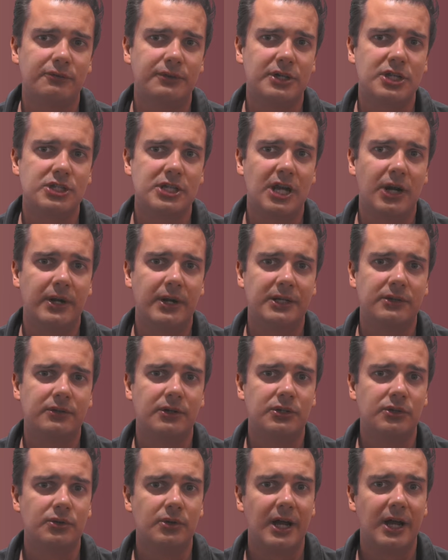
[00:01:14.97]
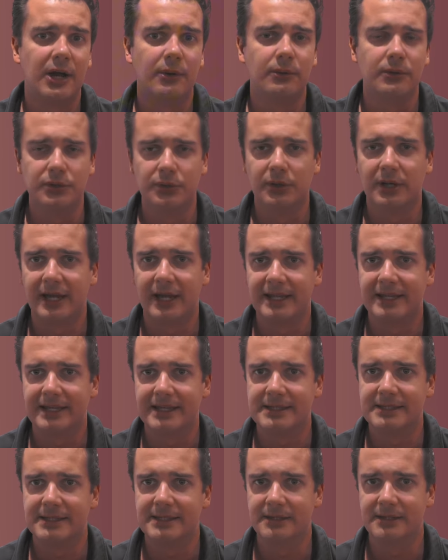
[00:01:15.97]
this character to how you like
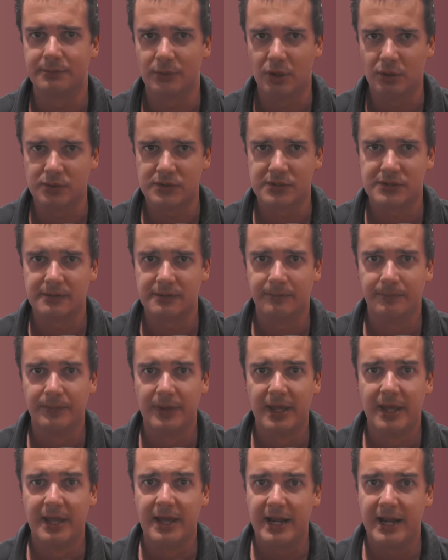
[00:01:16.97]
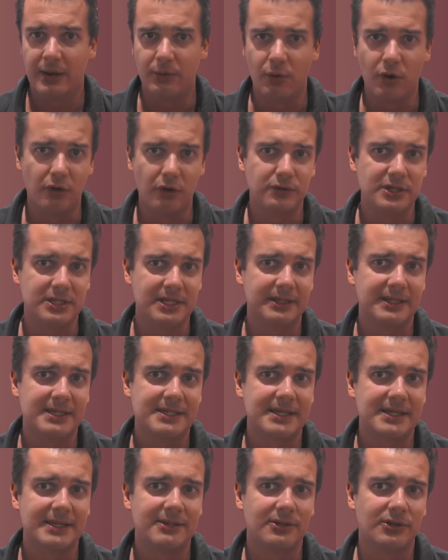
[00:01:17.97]
it the most. Now obviously
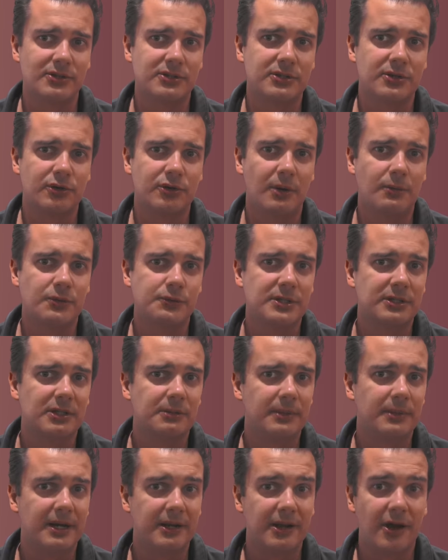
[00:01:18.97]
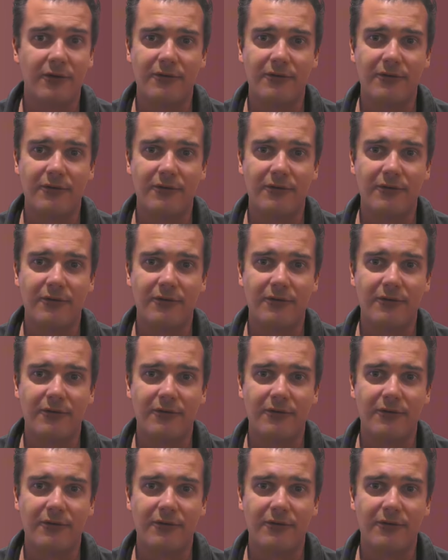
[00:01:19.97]
this set also comes with the by now